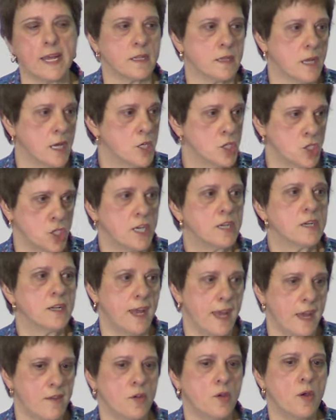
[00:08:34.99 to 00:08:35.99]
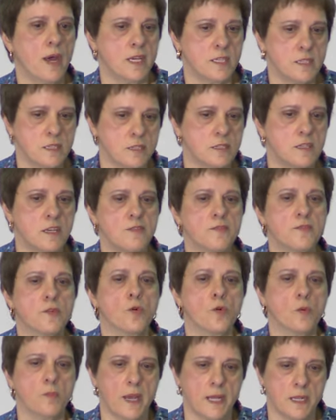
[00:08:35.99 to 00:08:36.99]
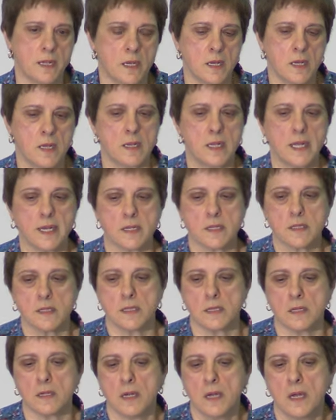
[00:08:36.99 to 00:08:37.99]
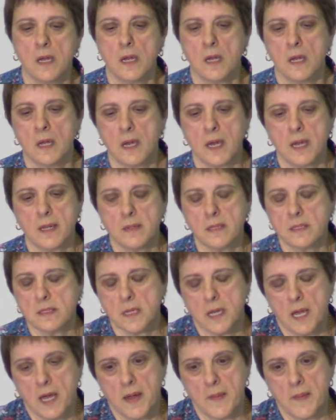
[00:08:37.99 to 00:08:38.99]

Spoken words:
And she can have her ACC form and LinkedIn. And,